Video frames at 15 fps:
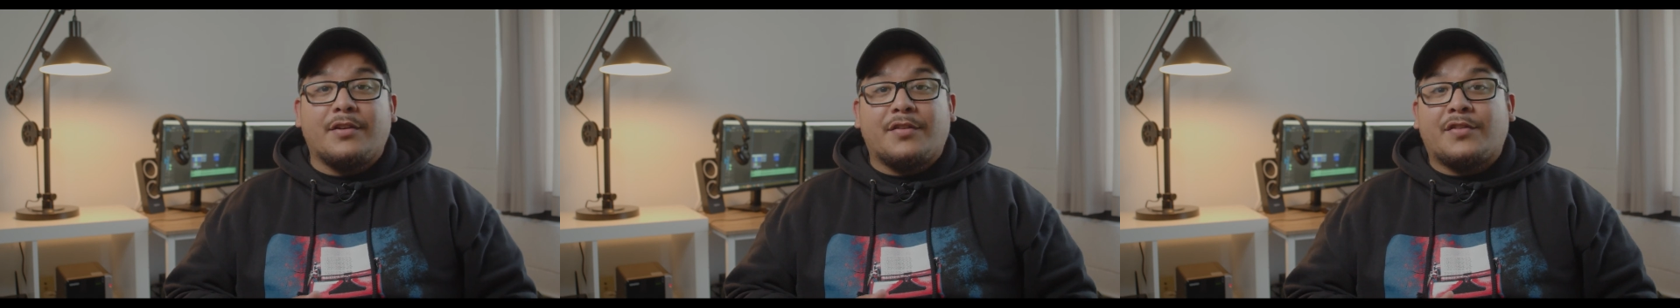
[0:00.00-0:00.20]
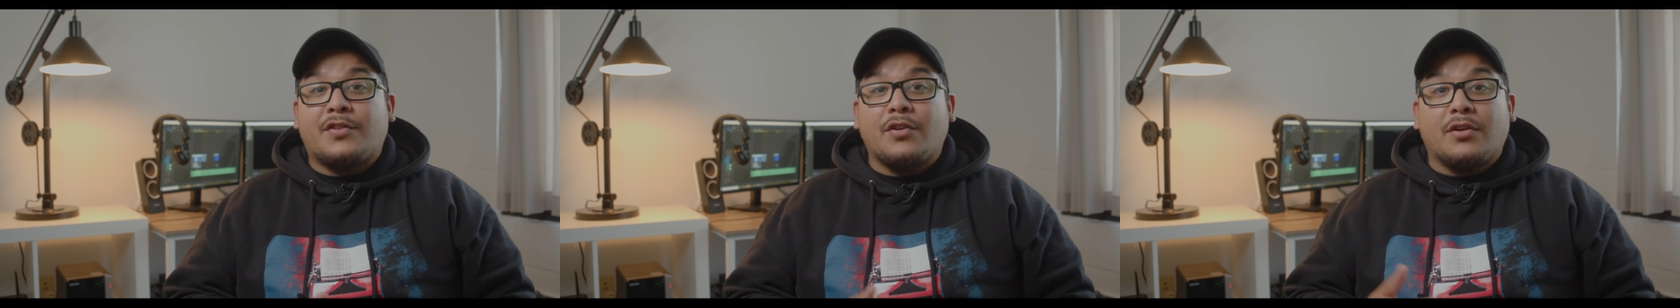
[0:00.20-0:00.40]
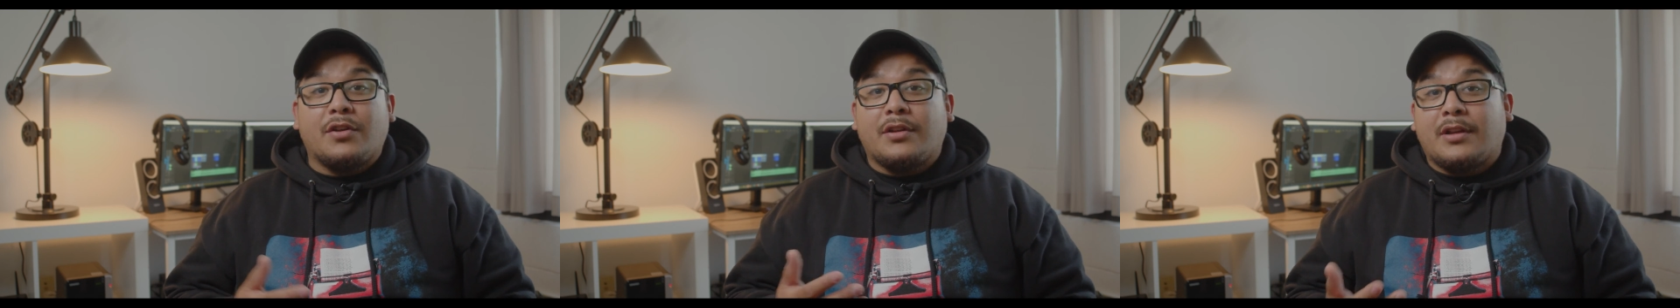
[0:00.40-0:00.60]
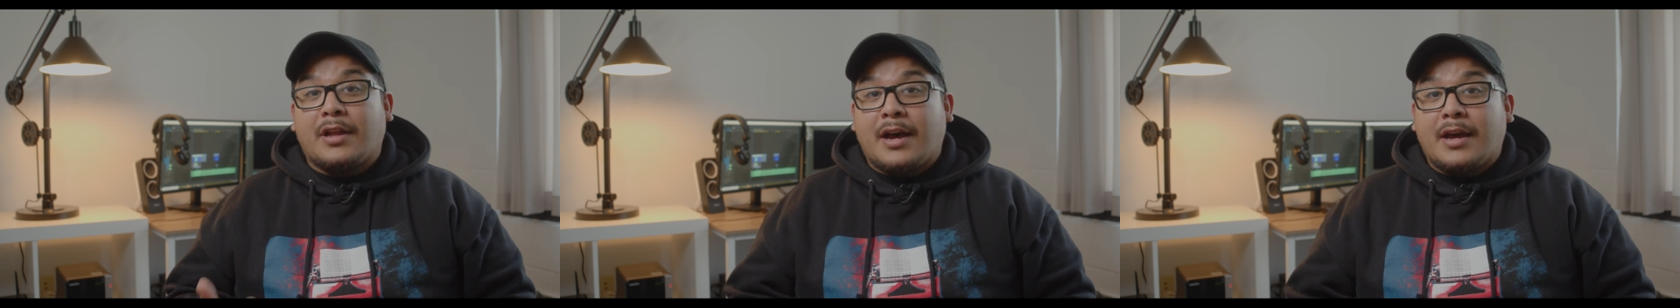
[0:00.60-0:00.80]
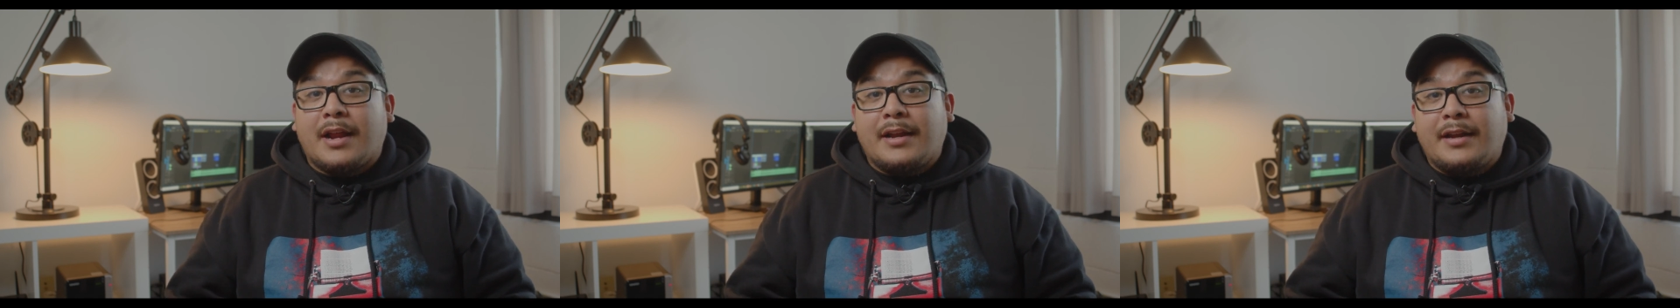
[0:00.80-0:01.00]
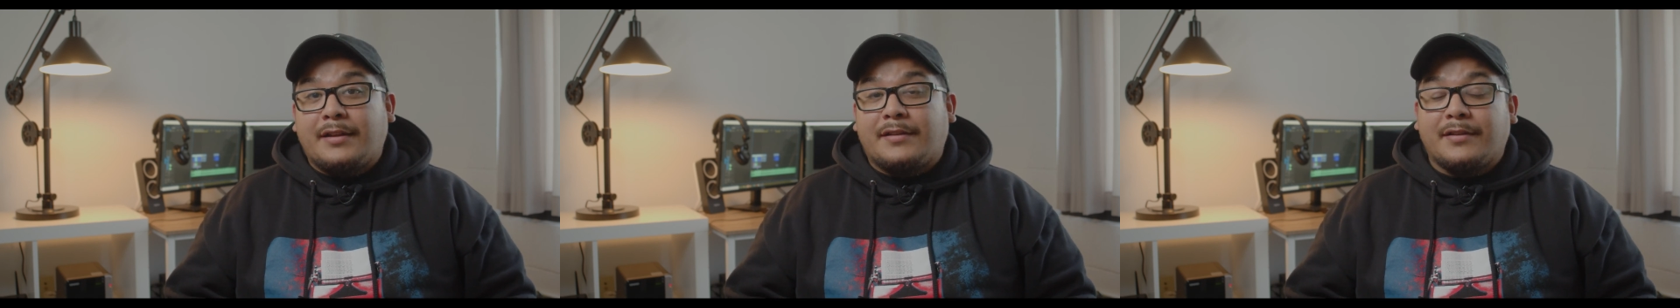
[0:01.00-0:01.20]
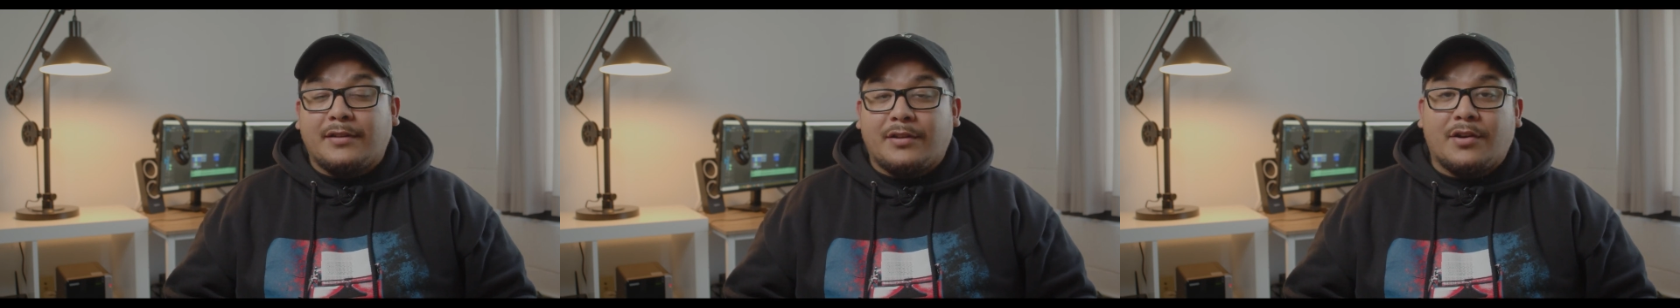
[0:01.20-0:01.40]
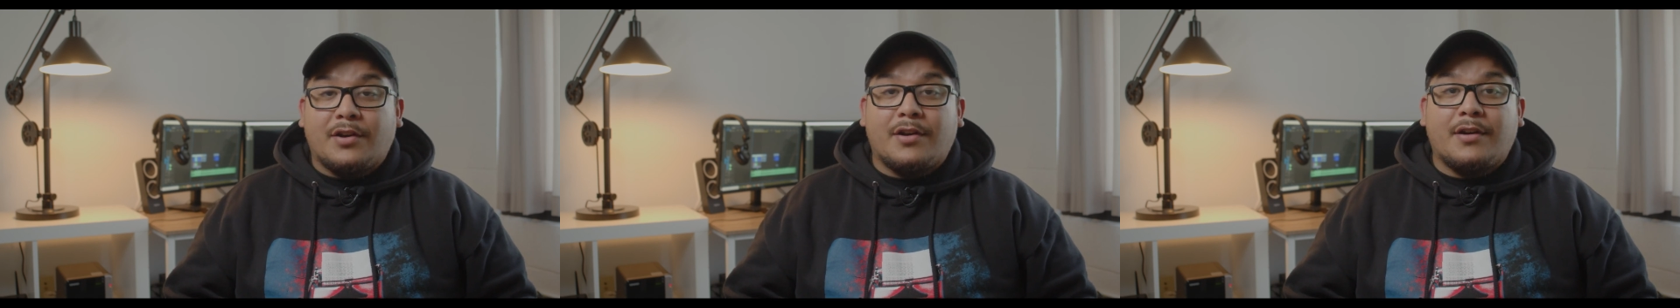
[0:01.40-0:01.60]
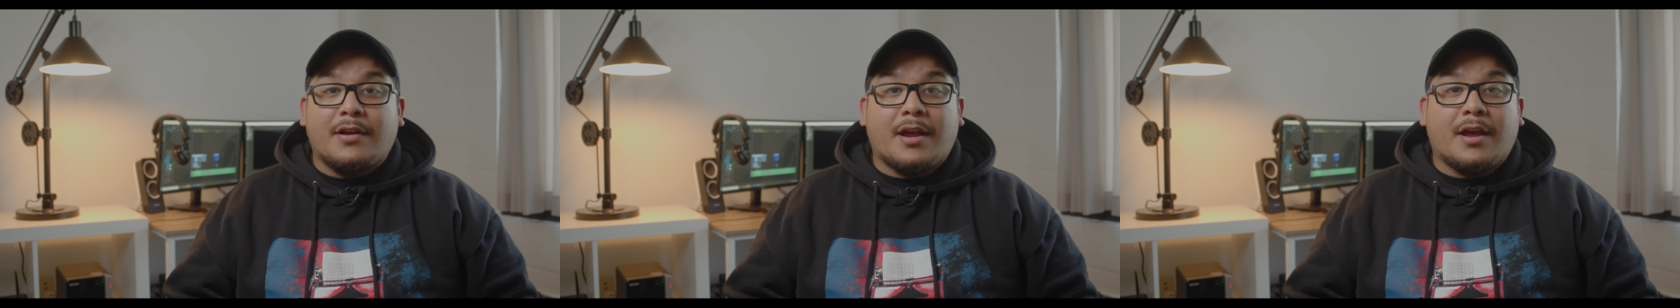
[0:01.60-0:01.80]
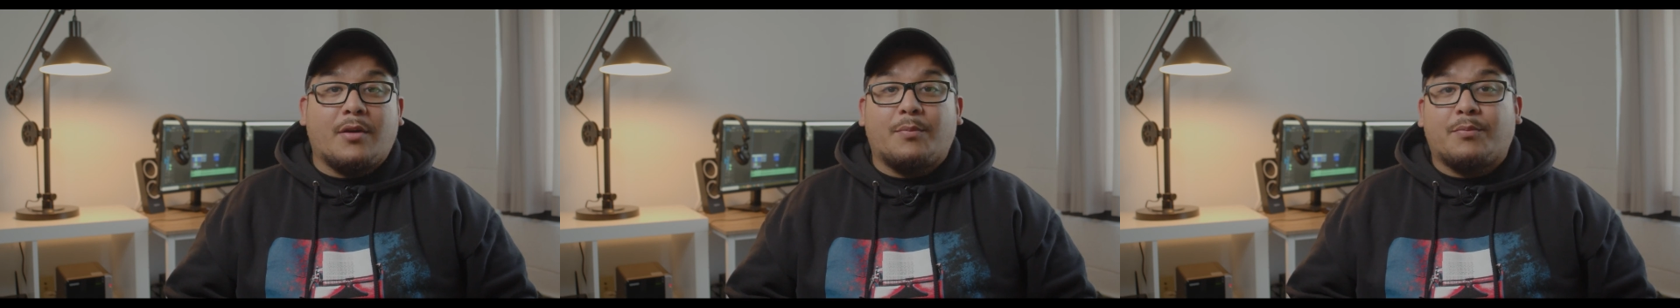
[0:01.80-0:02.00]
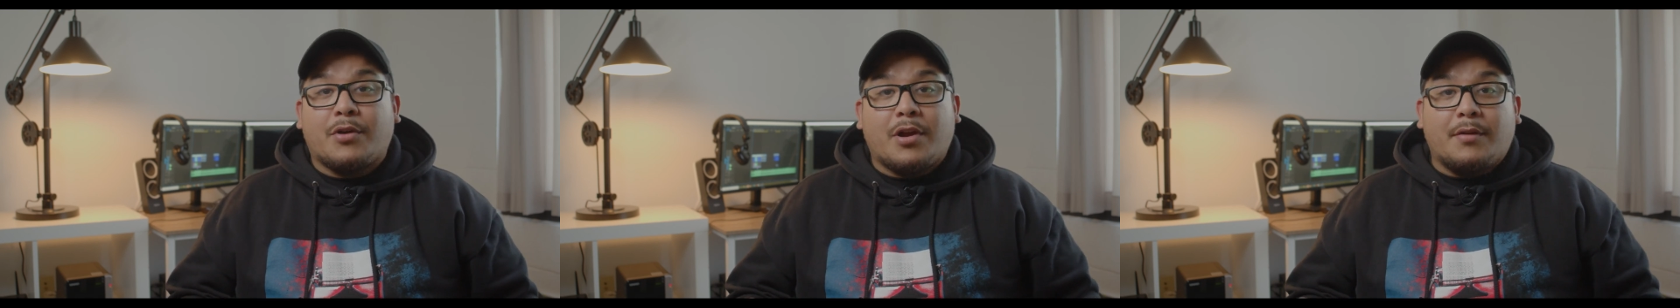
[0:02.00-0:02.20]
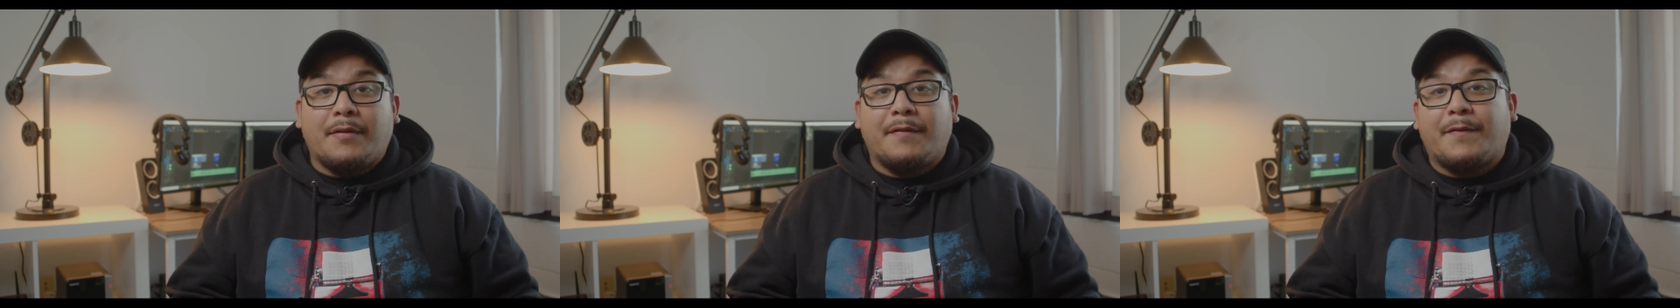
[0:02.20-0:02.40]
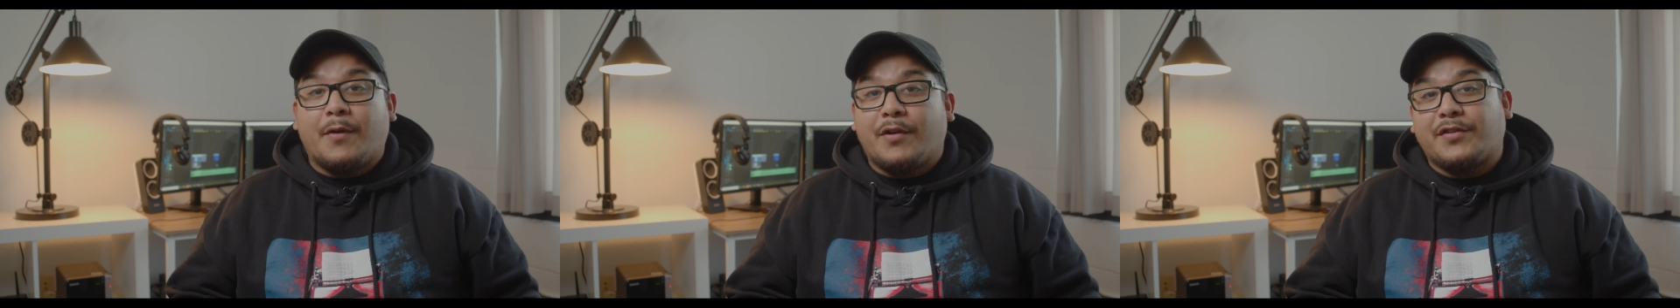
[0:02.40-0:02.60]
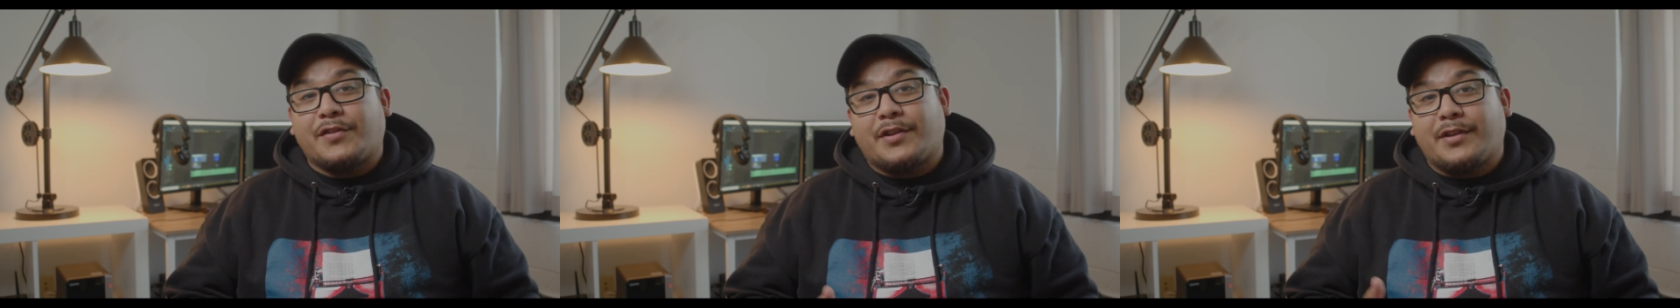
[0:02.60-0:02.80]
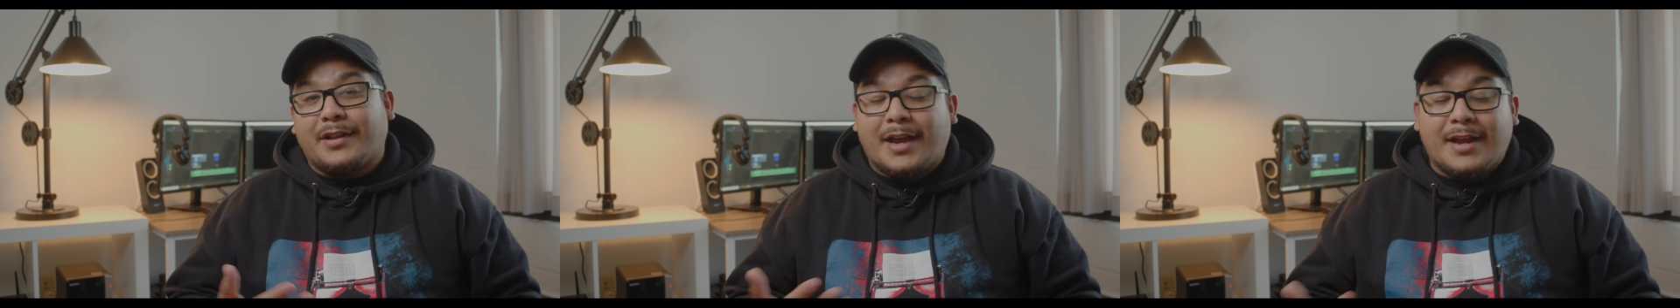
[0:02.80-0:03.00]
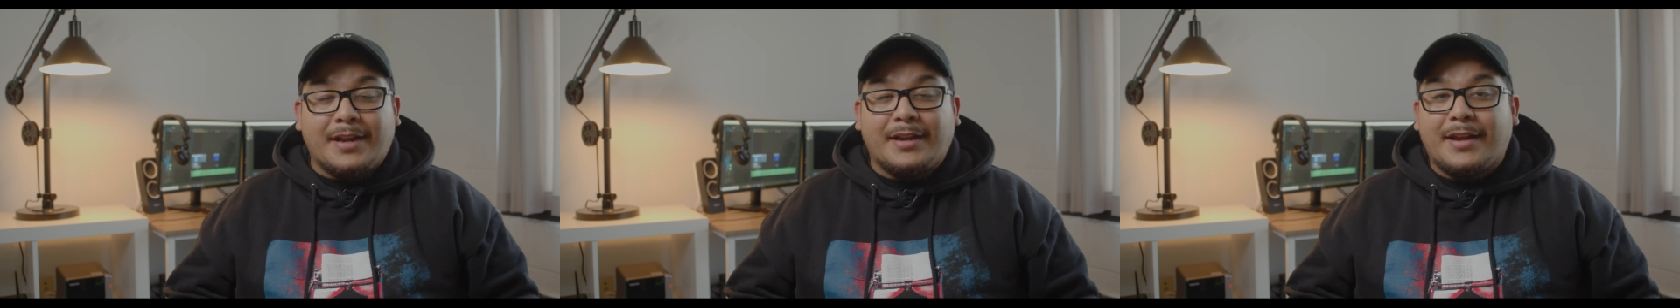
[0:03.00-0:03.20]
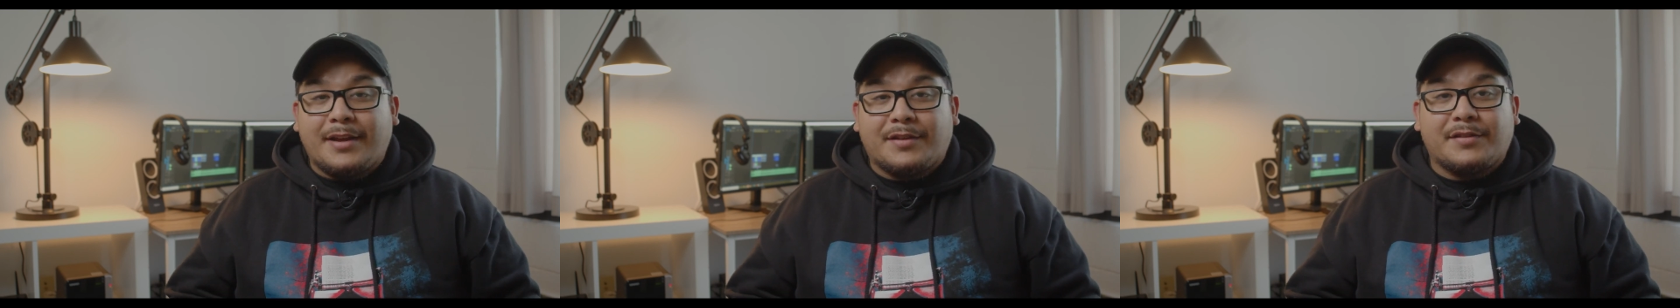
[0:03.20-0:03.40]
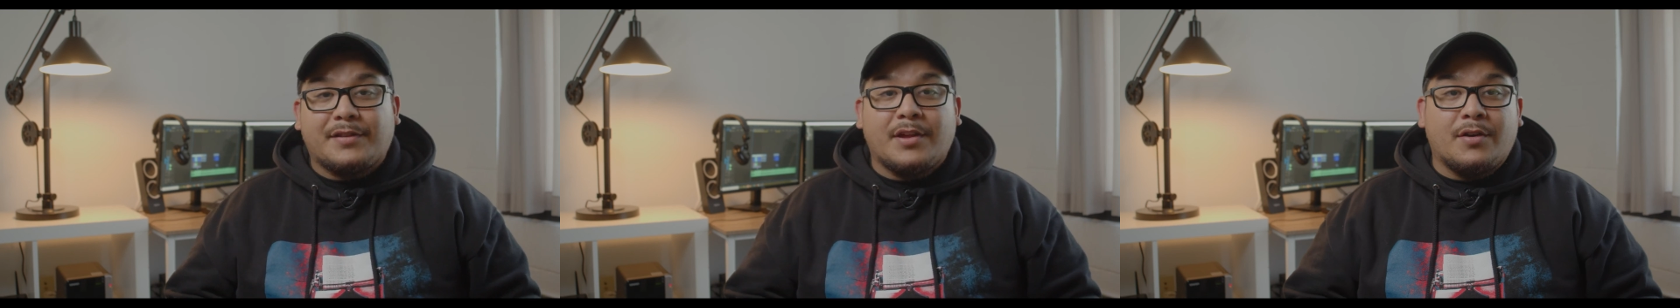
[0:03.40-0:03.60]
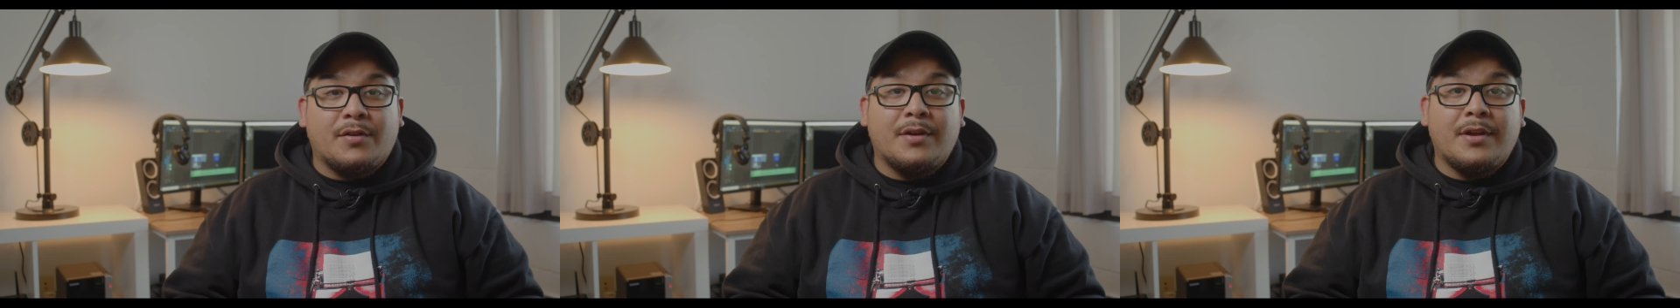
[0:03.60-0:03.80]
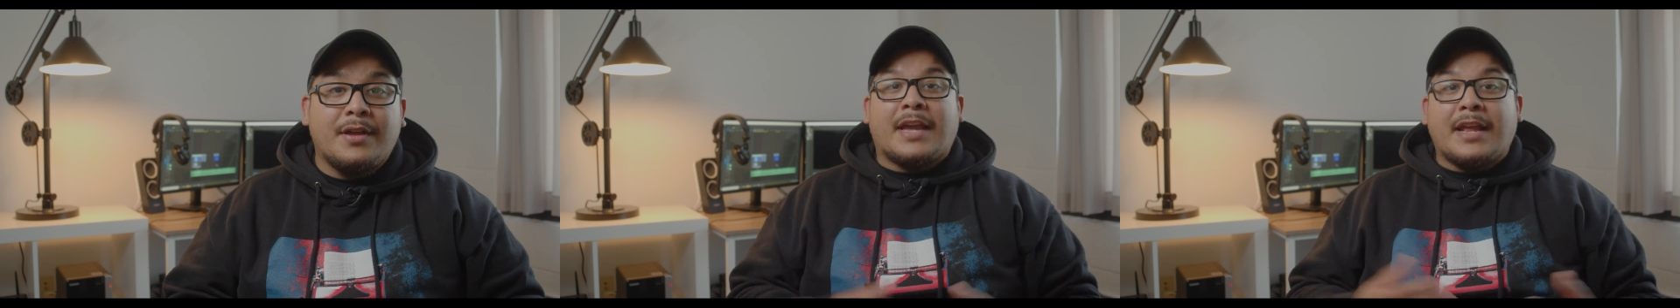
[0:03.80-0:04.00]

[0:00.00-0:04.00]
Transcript: There's still a lot I need to learn. I'll probably focus on lighting next though.